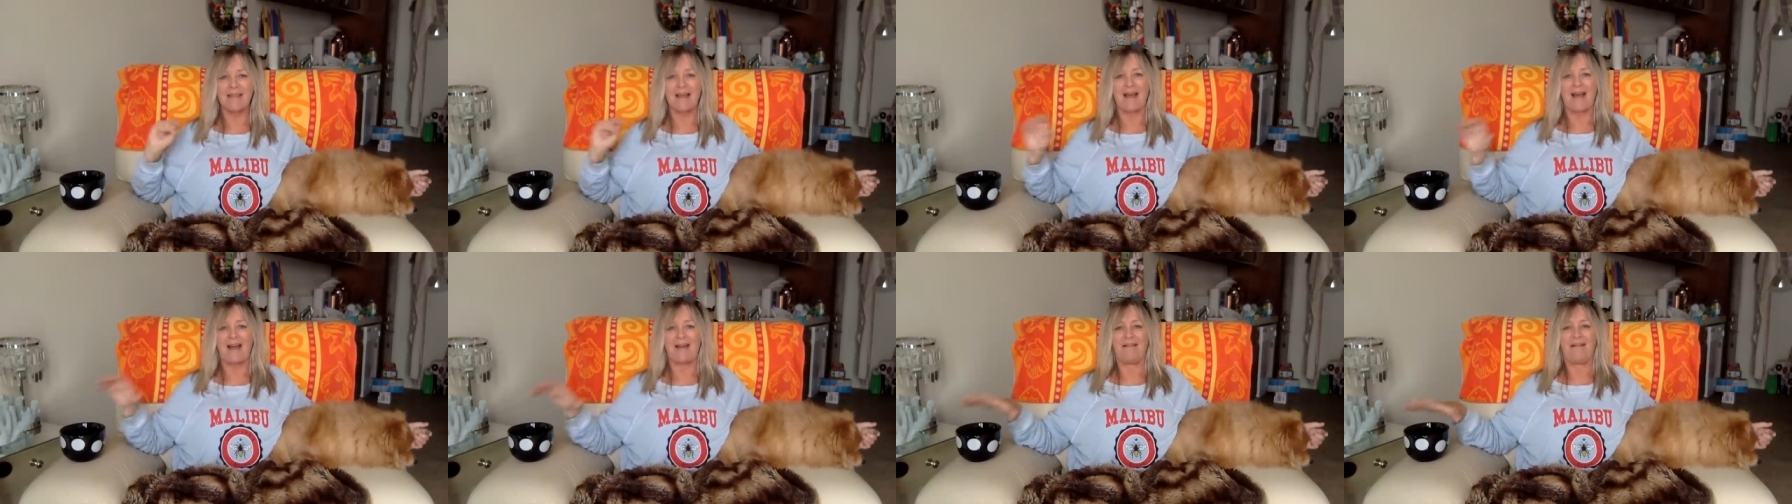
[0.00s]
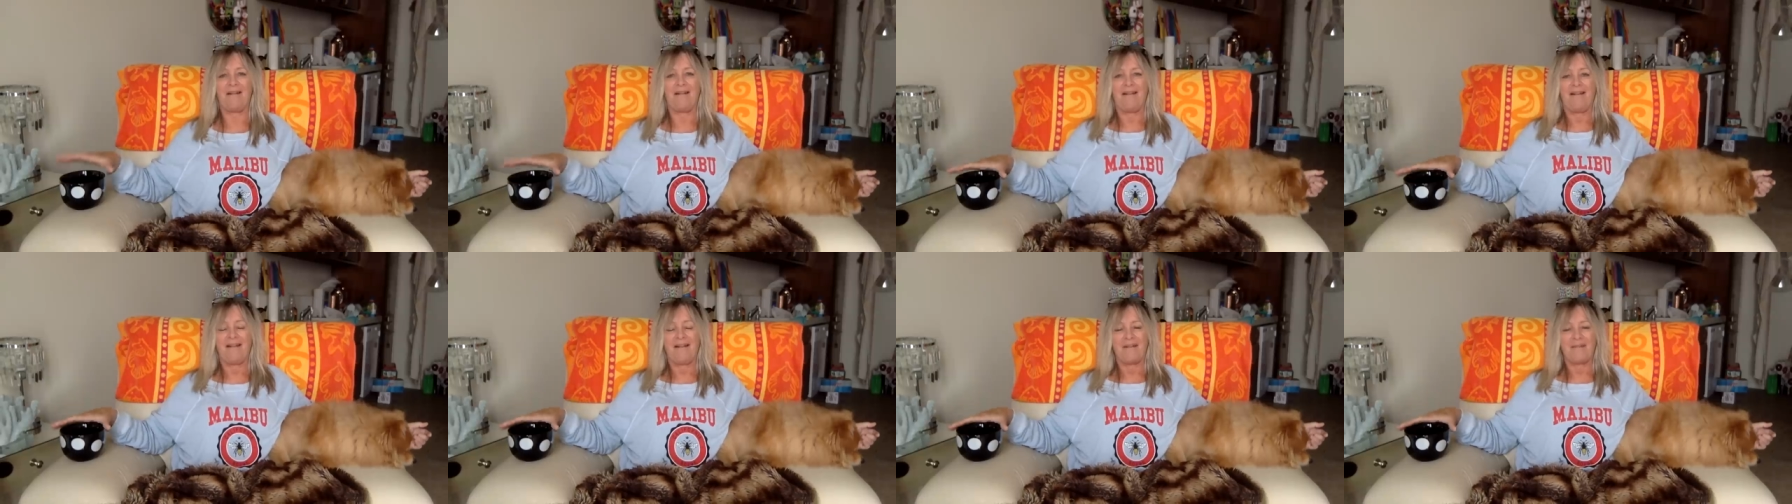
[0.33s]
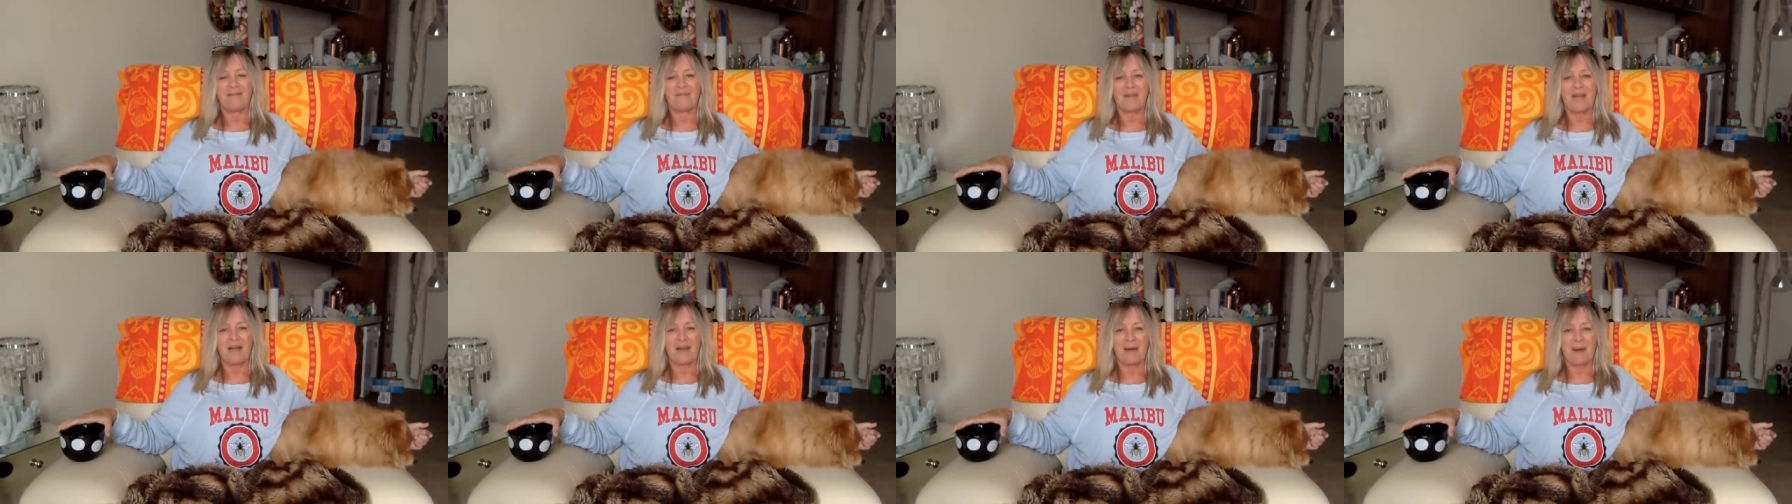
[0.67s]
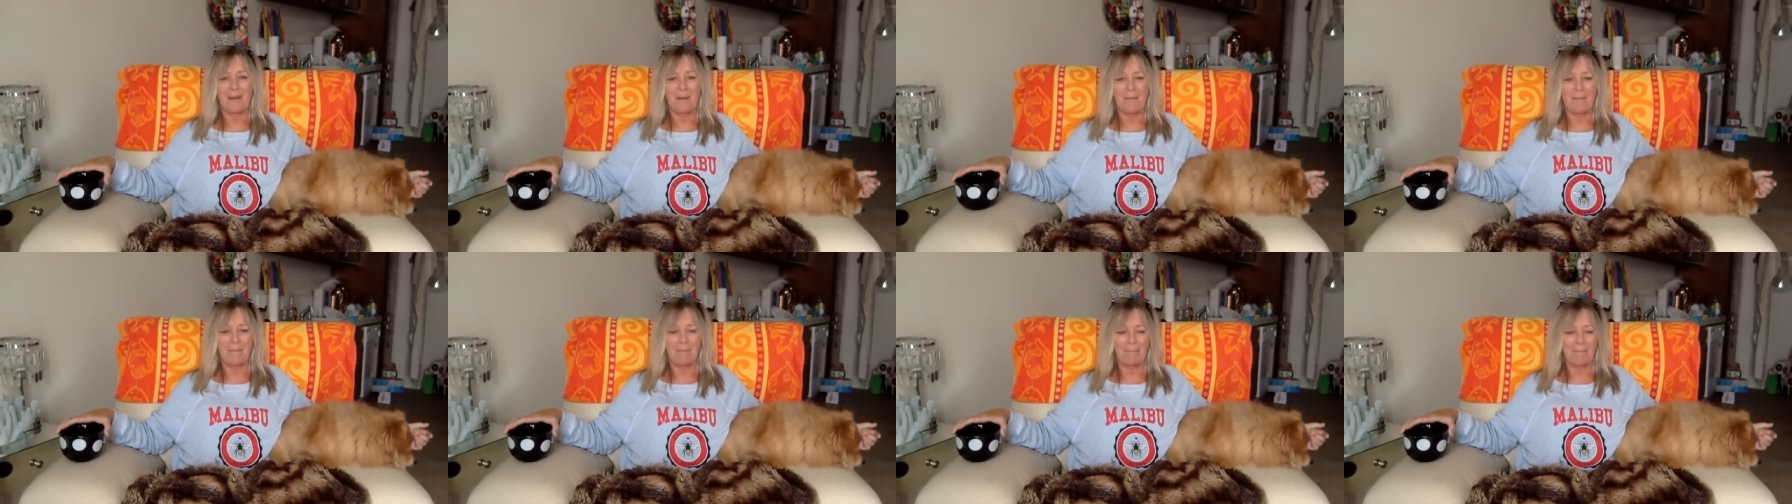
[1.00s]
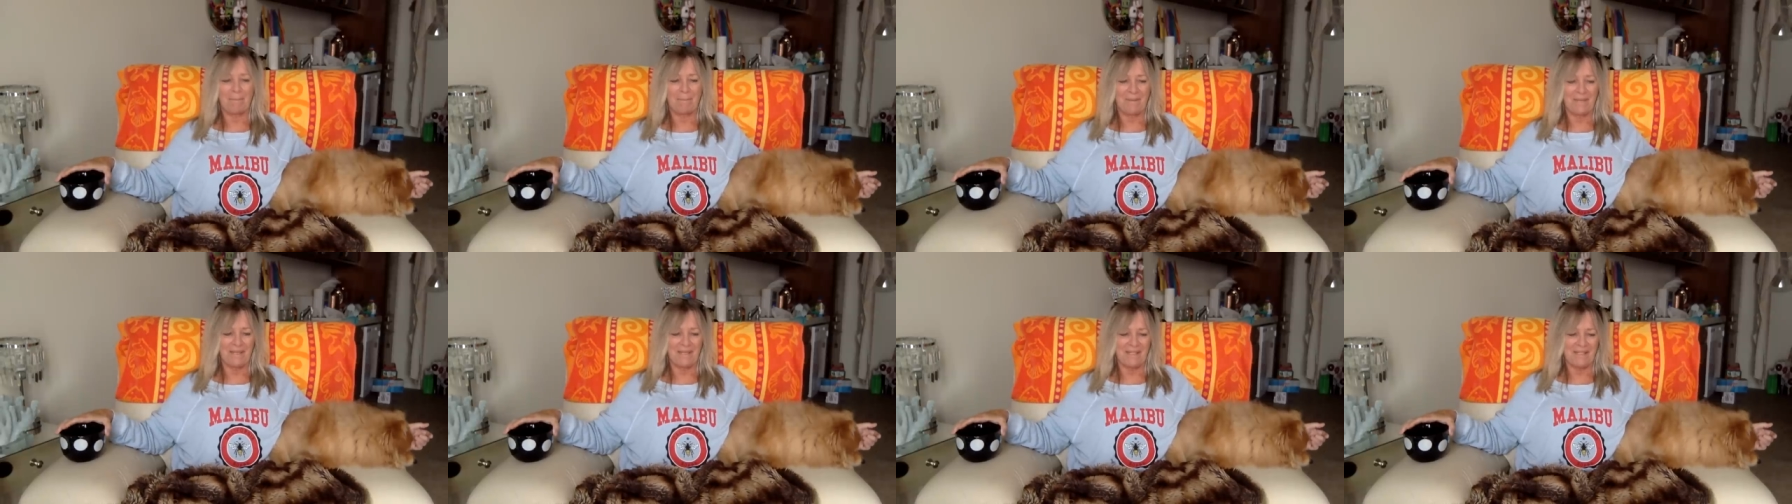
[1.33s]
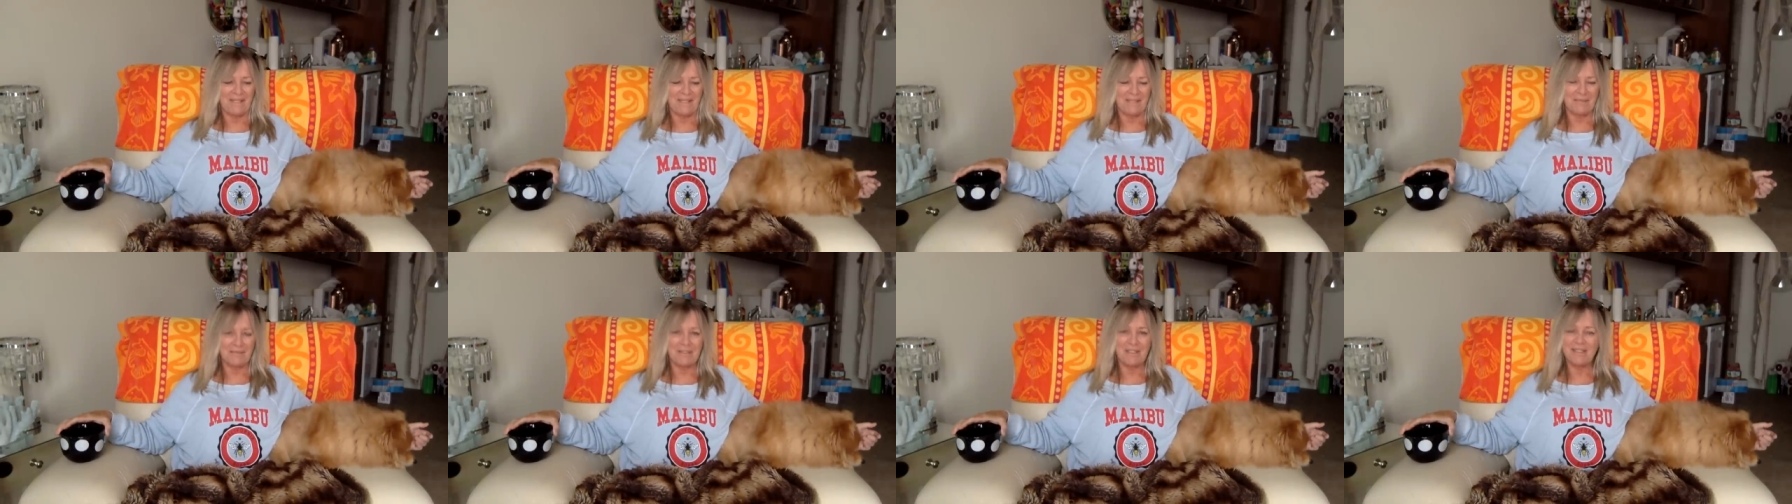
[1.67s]
that. Um, but
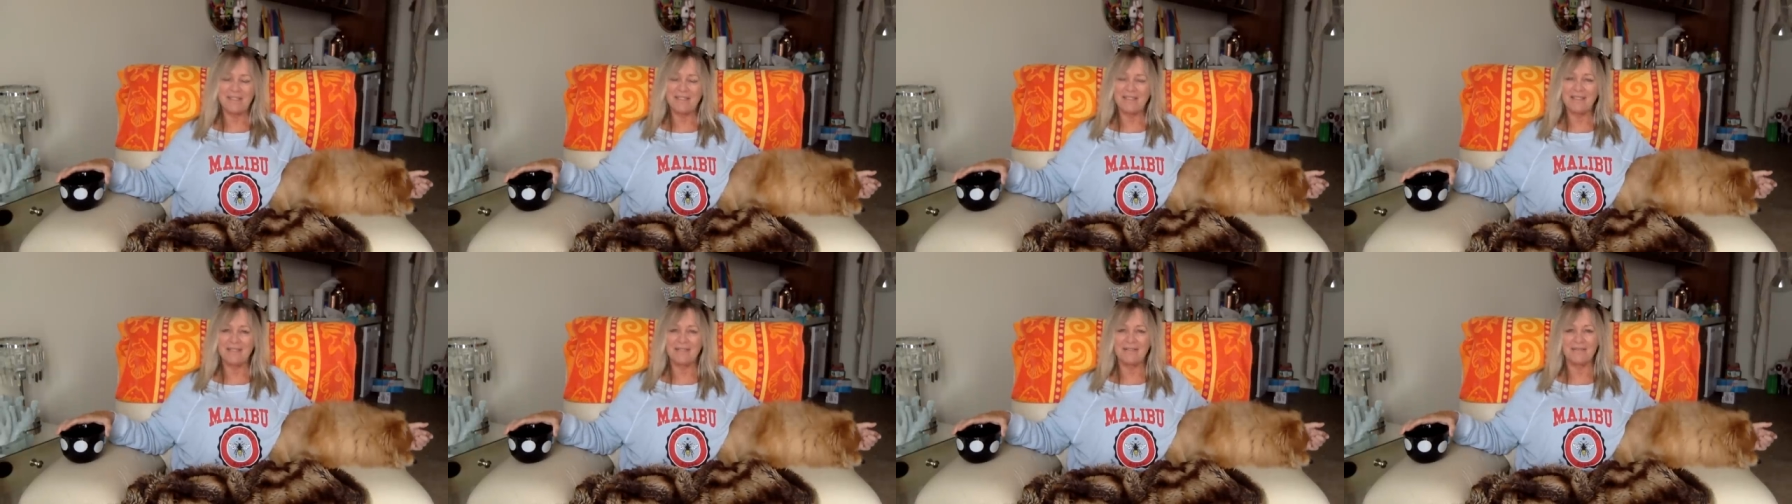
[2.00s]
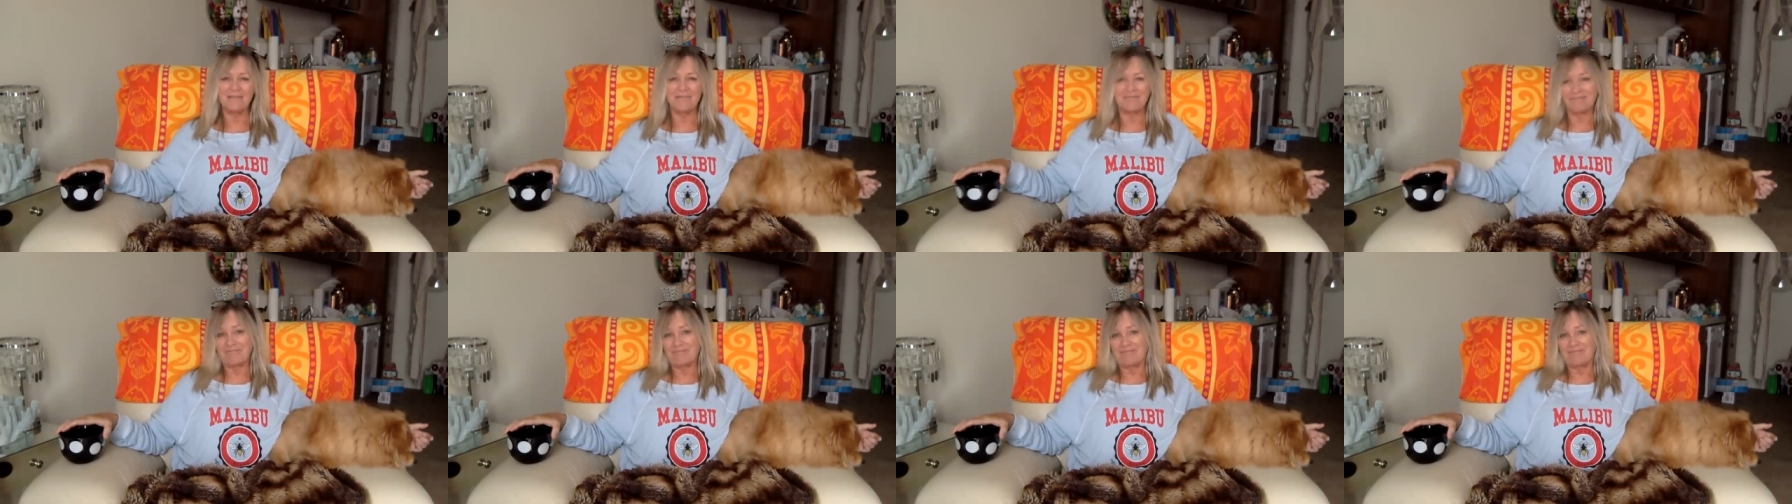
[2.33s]
it was it.